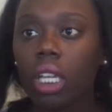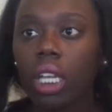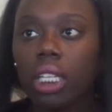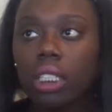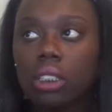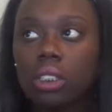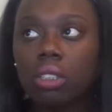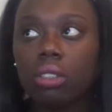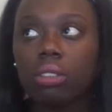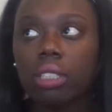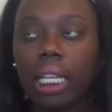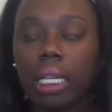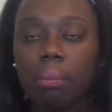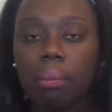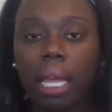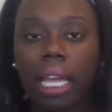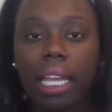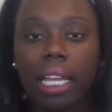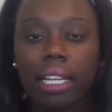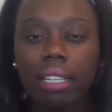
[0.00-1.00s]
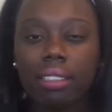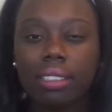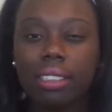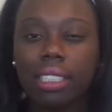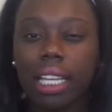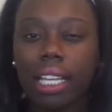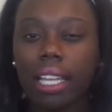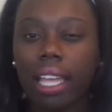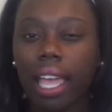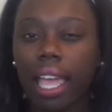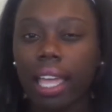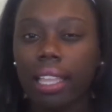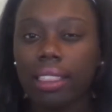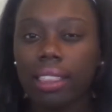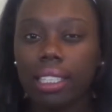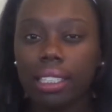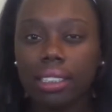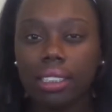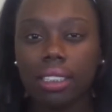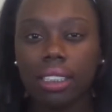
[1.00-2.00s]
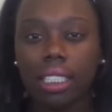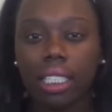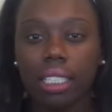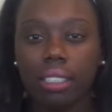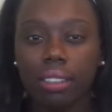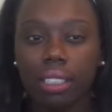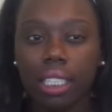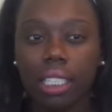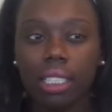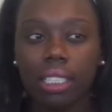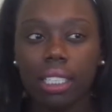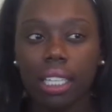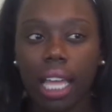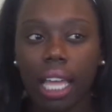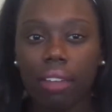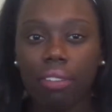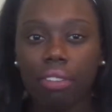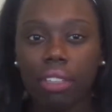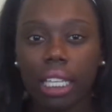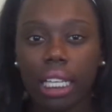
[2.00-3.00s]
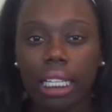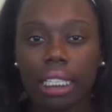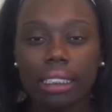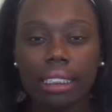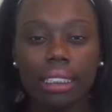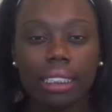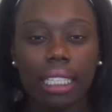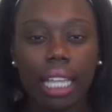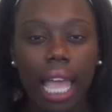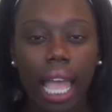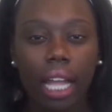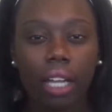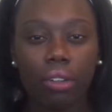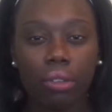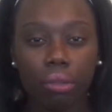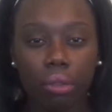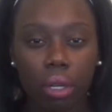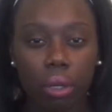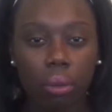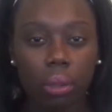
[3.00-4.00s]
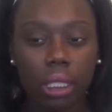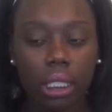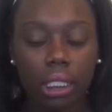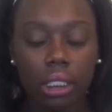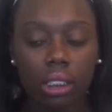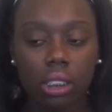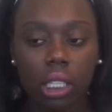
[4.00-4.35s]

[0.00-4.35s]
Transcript: And so, like, my hair is like at this length and I feel like it's not growing.